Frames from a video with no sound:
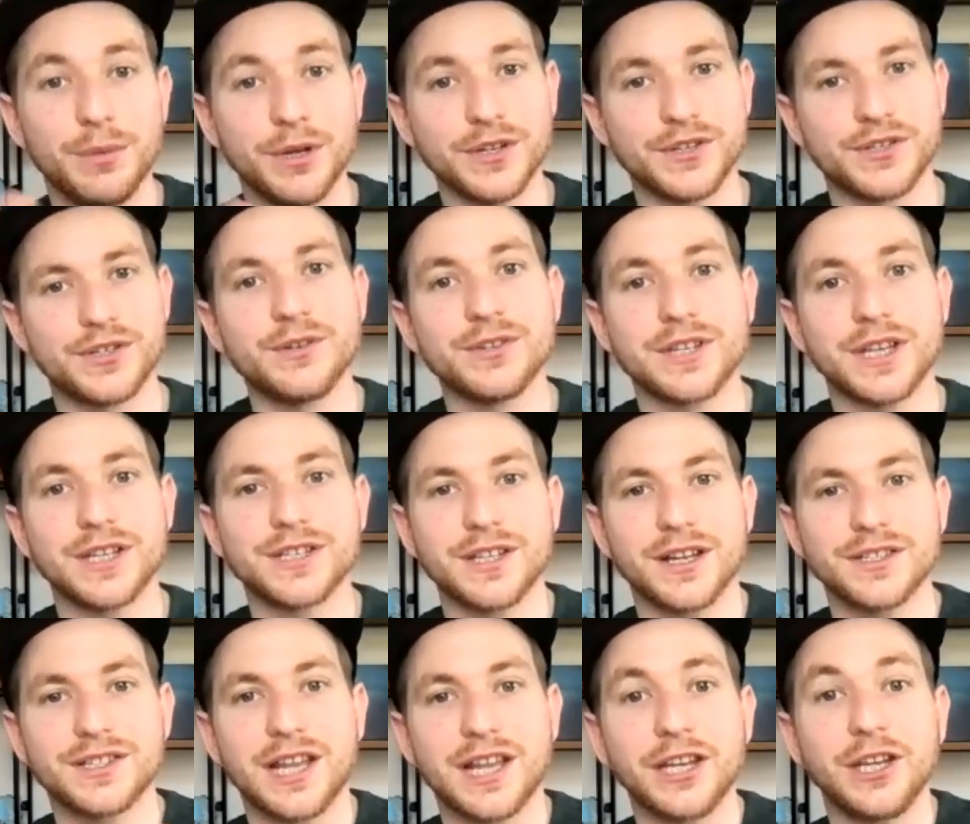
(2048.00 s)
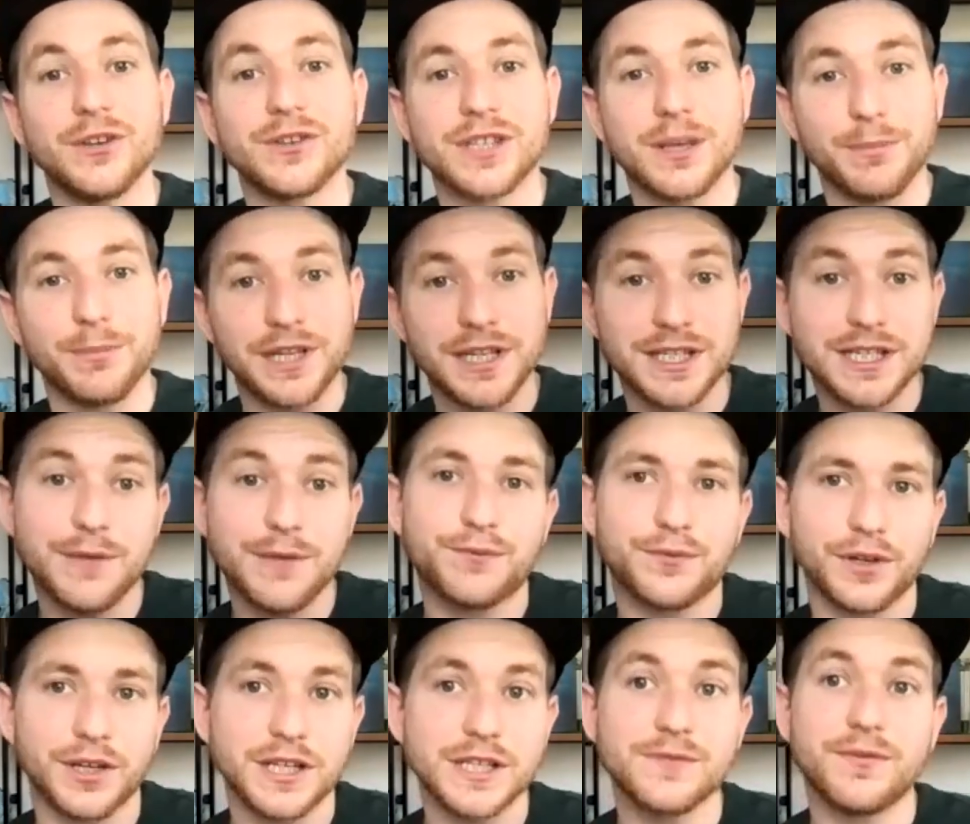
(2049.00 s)
But as soon as they start telling you something
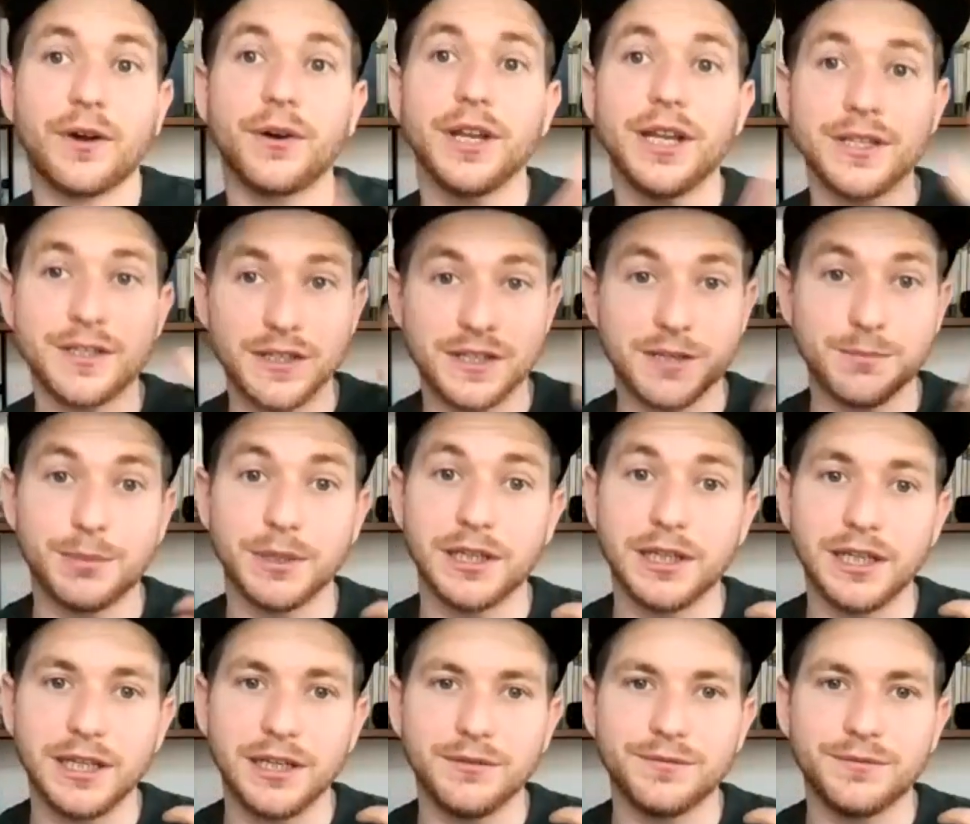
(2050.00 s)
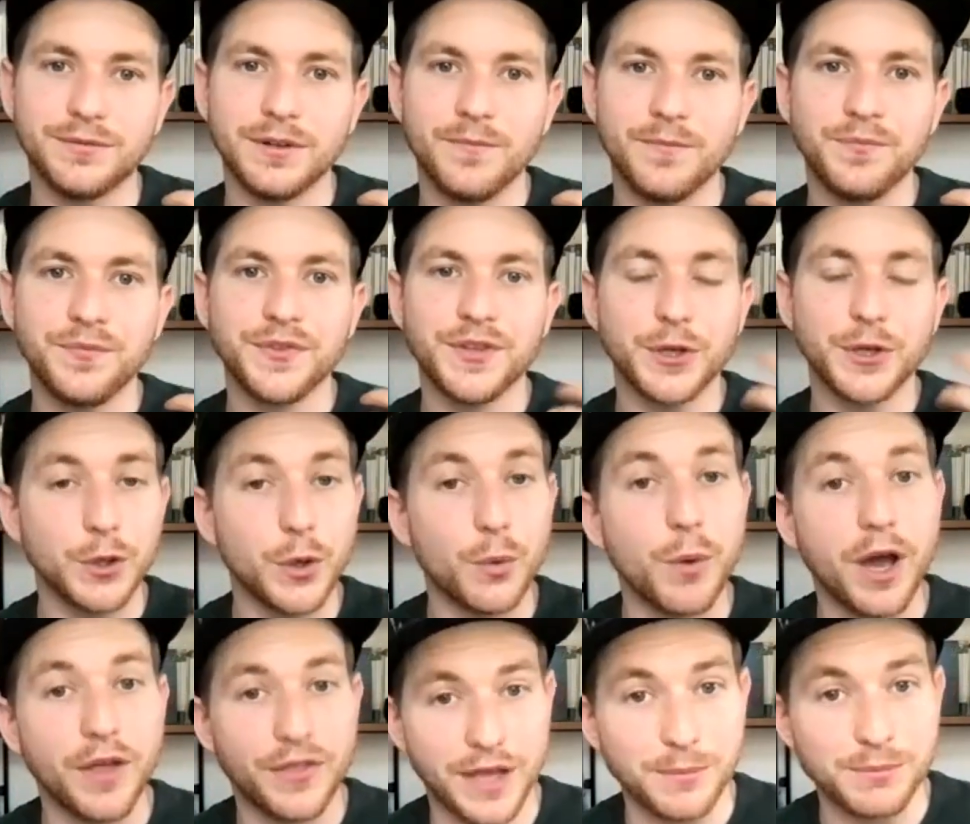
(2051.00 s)
different, it's very easy to believe that you're
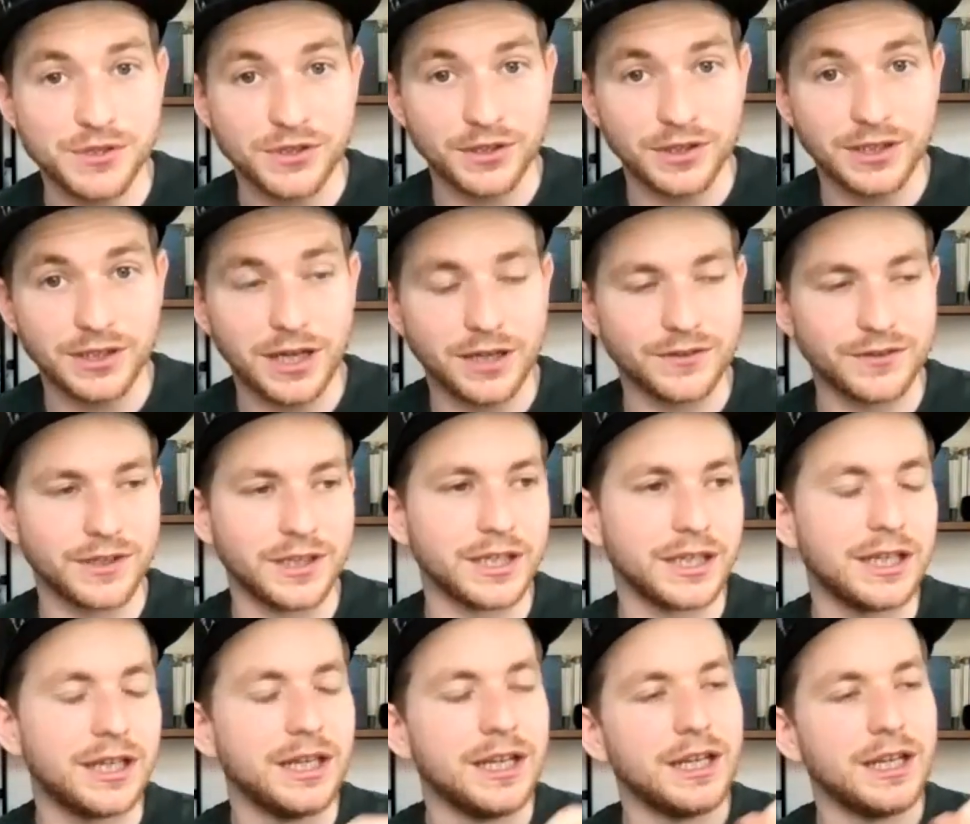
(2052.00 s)
worth absolutely nothing.